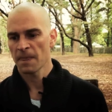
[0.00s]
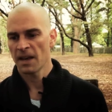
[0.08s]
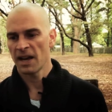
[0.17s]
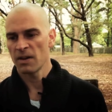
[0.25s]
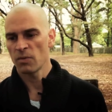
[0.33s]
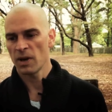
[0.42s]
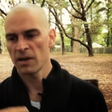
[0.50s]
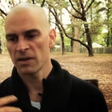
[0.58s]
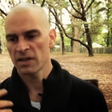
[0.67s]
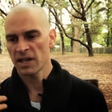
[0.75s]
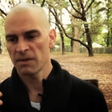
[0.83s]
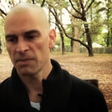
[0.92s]
And
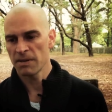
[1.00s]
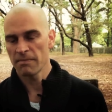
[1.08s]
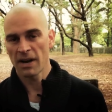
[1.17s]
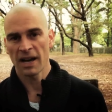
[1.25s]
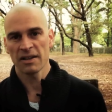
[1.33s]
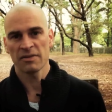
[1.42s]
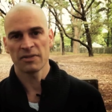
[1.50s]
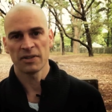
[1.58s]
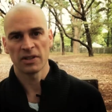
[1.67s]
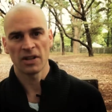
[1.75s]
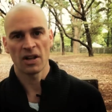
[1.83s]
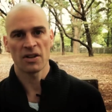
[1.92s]
one can be
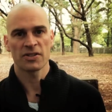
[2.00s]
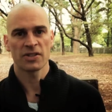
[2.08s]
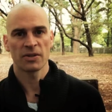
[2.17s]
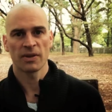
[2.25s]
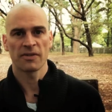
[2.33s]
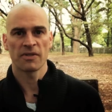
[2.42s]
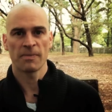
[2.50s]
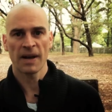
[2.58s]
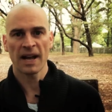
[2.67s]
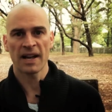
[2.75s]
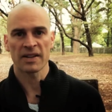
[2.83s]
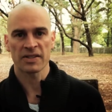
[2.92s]
mindful also of the
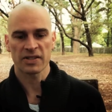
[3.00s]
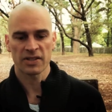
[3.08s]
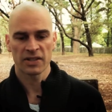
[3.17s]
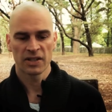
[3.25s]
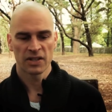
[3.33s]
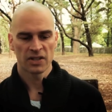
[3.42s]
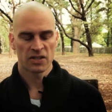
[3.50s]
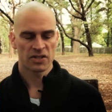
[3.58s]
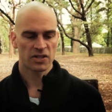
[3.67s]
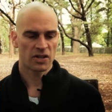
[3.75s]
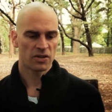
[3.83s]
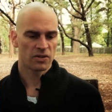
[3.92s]
past.
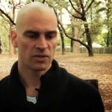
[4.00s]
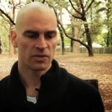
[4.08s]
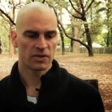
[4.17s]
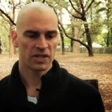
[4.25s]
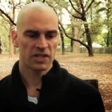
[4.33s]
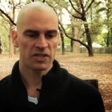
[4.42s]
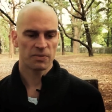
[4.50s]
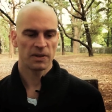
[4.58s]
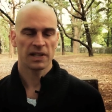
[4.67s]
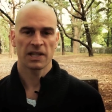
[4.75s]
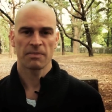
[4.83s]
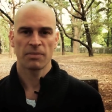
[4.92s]
So this is
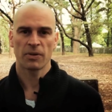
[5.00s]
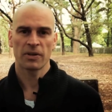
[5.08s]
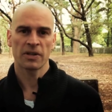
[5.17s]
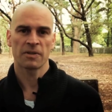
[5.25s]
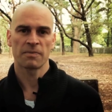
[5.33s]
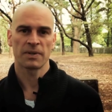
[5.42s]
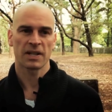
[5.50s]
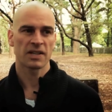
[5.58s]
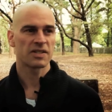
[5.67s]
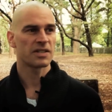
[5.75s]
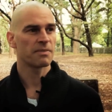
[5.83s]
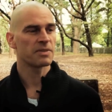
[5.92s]
really important,
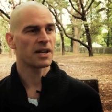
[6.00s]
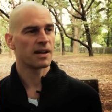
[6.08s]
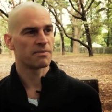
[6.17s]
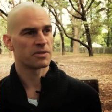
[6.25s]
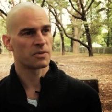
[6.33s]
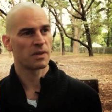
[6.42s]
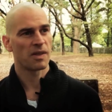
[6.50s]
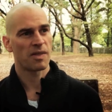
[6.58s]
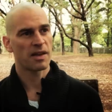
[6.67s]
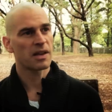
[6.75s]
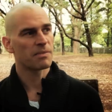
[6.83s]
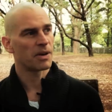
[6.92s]
because sometimes we
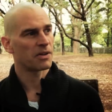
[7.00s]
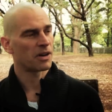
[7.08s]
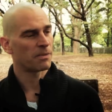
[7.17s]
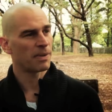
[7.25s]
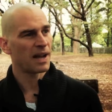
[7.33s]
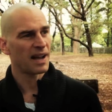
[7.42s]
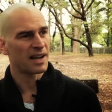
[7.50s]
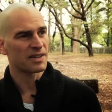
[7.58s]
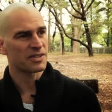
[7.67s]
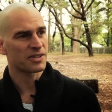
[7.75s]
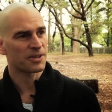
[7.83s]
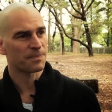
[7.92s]
think about our
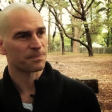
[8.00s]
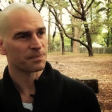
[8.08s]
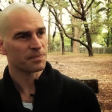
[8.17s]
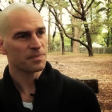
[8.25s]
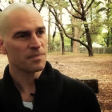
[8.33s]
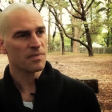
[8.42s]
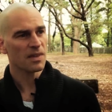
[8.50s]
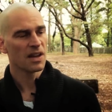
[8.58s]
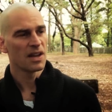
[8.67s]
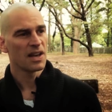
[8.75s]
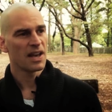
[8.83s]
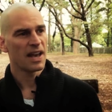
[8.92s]
past,
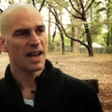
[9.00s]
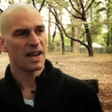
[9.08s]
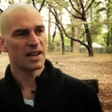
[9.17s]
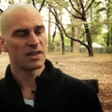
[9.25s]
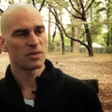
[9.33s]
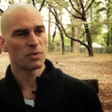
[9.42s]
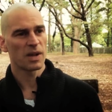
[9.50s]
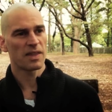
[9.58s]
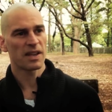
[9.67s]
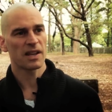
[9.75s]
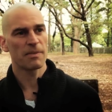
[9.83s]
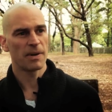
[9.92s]
and we
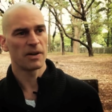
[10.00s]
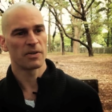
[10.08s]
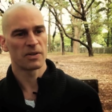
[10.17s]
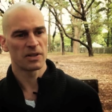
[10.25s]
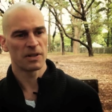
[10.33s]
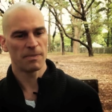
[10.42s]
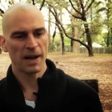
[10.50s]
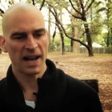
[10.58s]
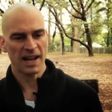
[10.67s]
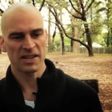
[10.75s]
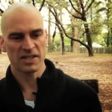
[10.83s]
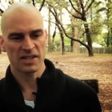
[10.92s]
think about the
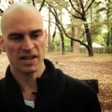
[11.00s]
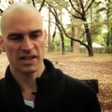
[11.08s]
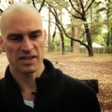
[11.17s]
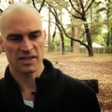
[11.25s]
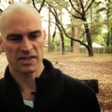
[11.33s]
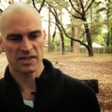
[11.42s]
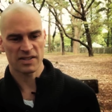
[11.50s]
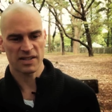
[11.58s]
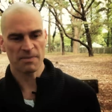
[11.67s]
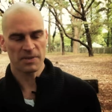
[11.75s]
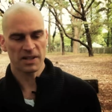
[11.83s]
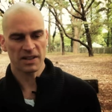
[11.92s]
past as
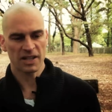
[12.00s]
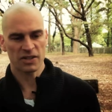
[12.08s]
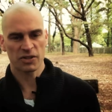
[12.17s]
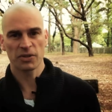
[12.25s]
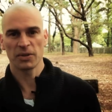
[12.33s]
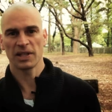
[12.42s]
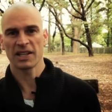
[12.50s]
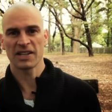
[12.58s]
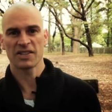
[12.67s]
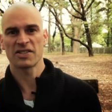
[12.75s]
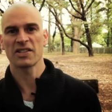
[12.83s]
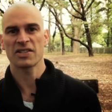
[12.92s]
something that truly
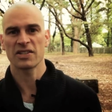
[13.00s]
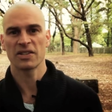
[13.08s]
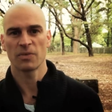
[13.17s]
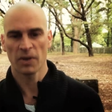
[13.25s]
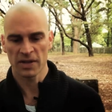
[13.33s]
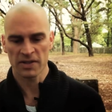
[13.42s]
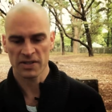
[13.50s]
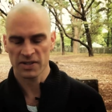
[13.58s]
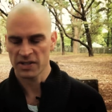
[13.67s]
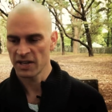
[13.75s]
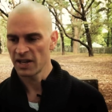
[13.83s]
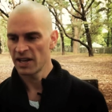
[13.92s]
existed once.